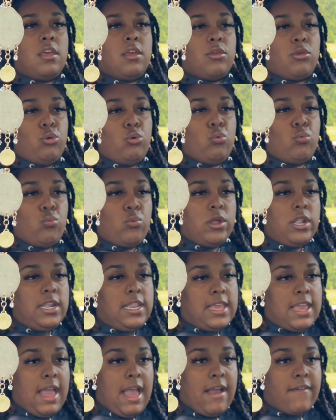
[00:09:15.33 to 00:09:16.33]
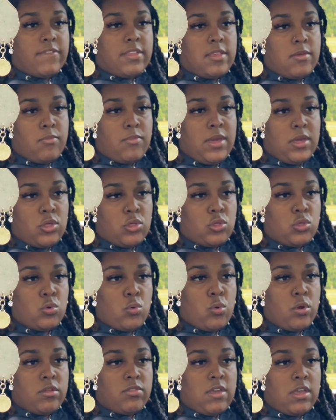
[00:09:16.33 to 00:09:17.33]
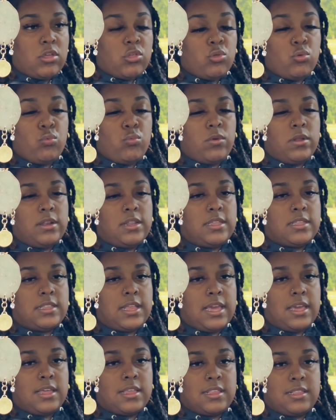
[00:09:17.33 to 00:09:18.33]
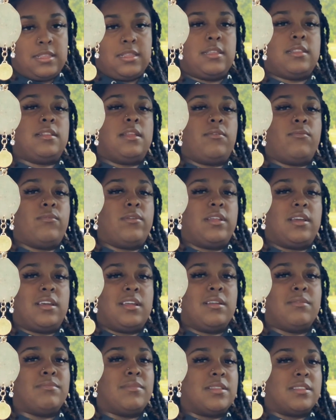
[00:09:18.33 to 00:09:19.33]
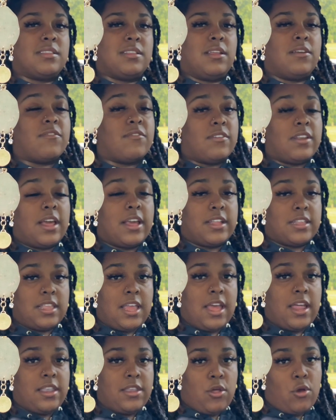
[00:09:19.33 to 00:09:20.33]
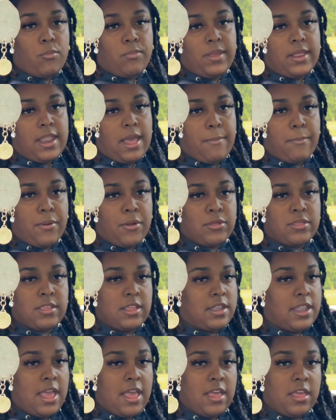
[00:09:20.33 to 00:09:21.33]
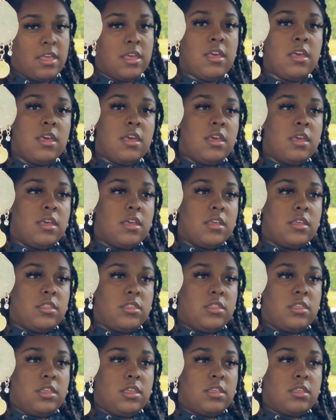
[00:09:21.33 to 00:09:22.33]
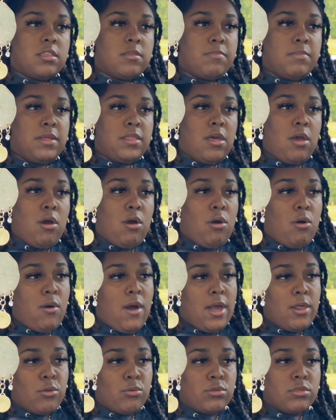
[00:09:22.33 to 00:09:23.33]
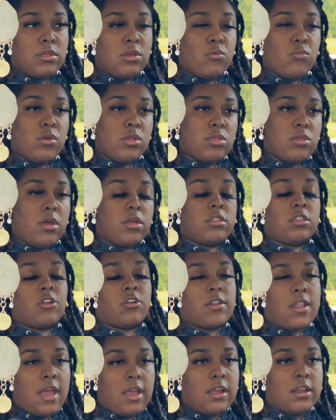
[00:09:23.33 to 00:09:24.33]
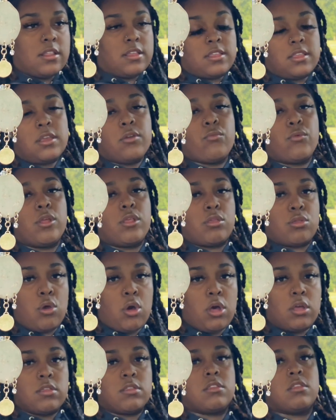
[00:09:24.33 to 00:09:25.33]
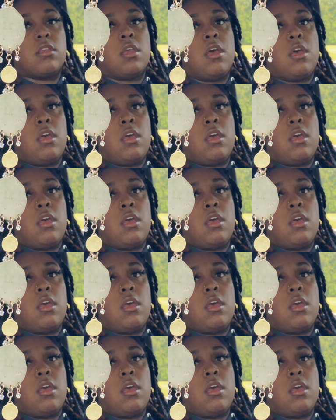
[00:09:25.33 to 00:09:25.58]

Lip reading: you really have to make sure that you really stay consistent when it comes to stuff like that. Don't be that person that just be like, oh, I don't see results. You're not gonna see results